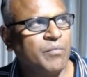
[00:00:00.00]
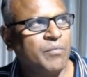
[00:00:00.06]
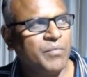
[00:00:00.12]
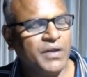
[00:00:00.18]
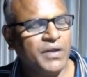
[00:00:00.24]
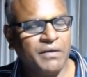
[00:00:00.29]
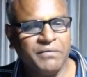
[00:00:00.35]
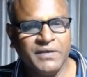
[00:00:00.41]

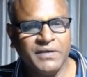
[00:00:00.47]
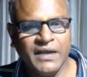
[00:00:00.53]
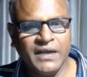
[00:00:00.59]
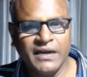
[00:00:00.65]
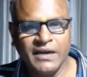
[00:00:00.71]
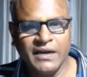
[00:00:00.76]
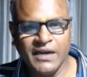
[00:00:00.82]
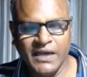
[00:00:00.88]
Maybe
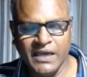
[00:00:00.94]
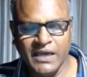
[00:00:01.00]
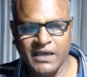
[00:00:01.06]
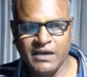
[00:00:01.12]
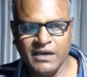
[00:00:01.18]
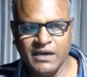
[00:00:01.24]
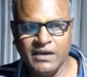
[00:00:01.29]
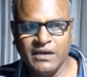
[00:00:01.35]
at
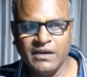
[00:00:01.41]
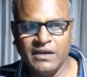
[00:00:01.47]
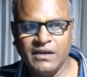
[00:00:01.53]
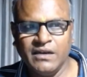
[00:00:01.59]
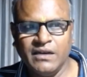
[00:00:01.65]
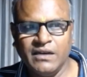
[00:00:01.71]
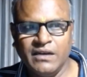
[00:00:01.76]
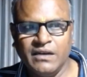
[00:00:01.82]
9
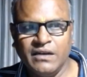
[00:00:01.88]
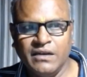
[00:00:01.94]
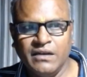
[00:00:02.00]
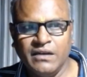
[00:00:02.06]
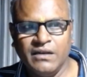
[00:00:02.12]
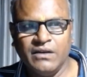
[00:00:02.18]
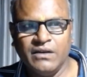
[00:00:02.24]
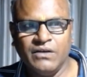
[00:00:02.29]

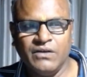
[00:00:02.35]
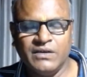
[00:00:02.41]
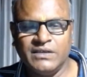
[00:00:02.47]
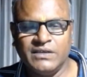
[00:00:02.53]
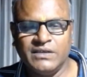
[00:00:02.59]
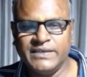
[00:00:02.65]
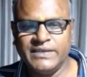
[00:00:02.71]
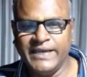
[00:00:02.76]

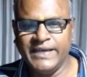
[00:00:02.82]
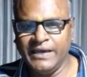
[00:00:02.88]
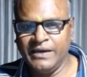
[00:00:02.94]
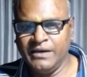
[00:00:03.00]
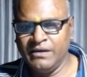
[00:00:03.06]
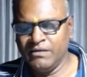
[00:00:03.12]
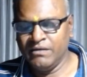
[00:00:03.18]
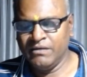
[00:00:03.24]
or
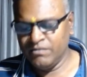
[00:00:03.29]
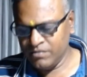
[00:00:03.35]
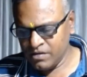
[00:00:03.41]
10.